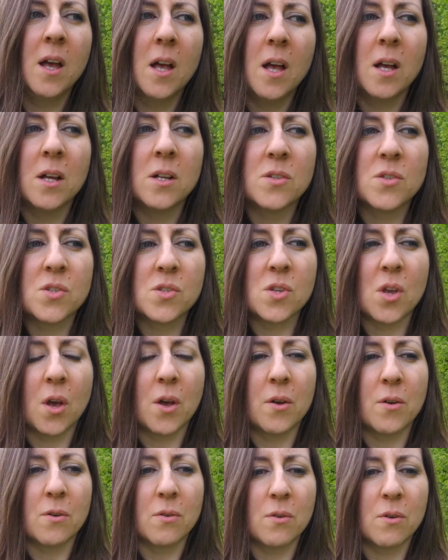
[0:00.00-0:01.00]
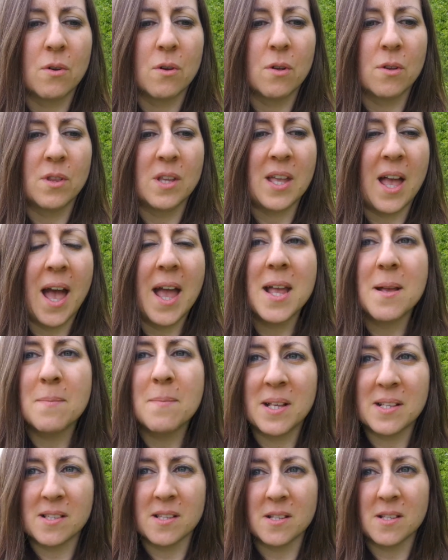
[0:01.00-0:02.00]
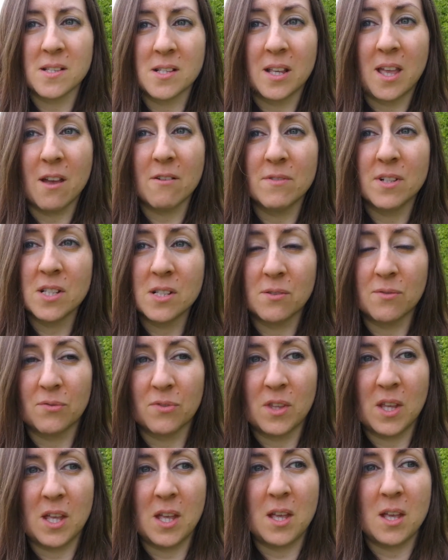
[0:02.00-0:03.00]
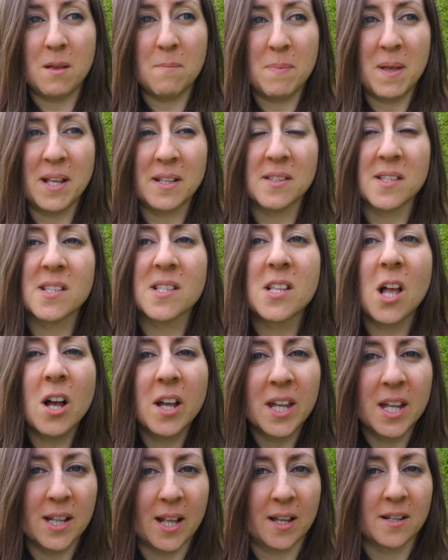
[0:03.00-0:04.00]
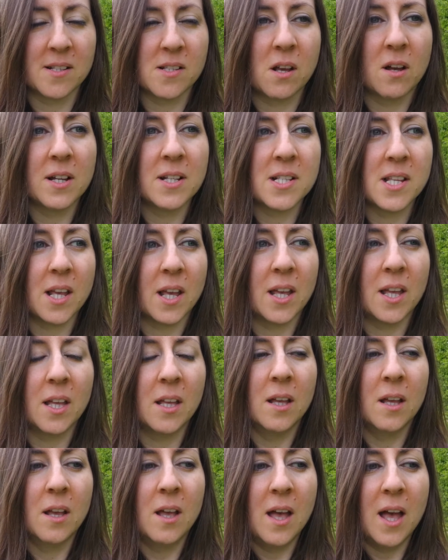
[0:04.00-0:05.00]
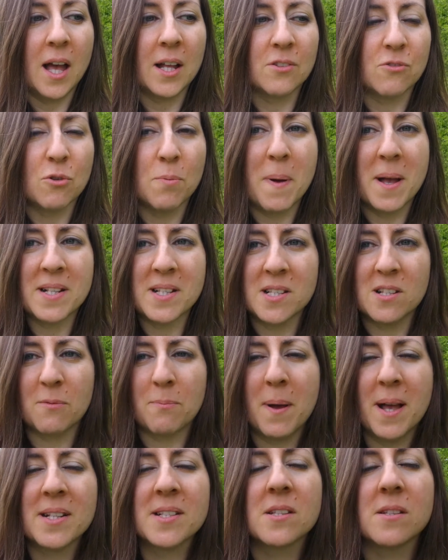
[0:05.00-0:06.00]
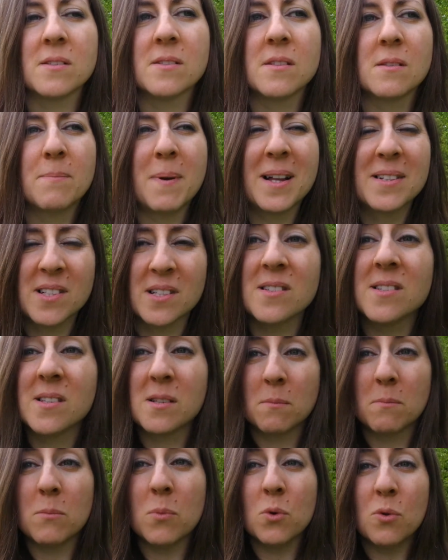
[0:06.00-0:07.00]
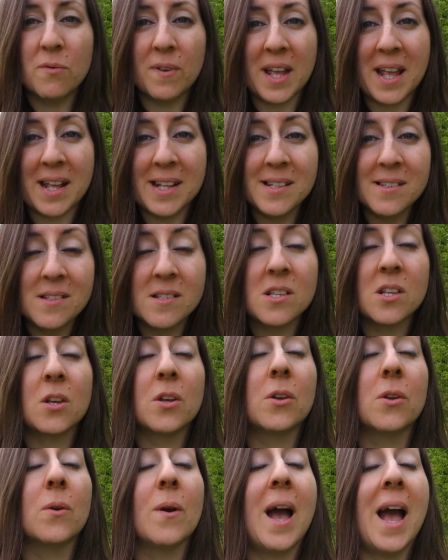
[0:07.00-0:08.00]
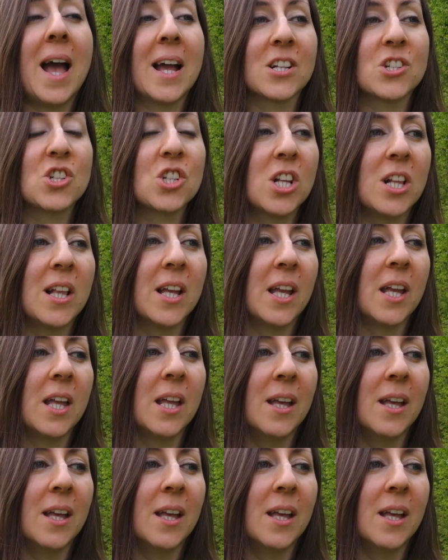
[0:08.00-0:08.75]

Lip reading: So the aim is to get rid of the being stuck in anxiety and the repetitive patterns, and move into actually,